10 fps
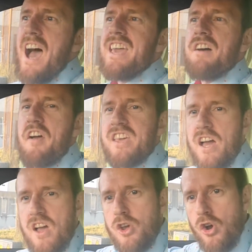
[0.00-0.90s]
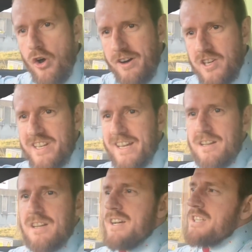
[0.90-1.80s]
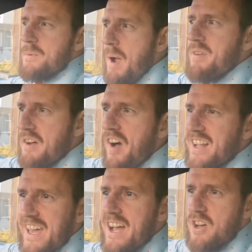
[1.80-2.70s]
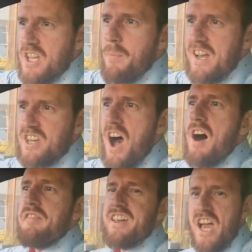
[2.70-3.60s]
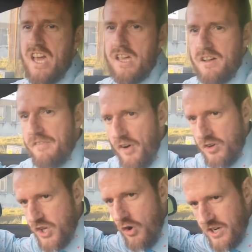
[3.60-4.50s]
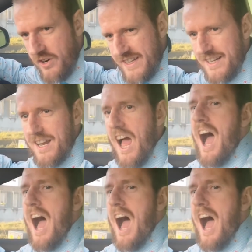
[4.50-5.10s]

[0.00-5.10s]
Eyjafjallajökull. Do you remember the volcano that went off? Eyjafjallajökull.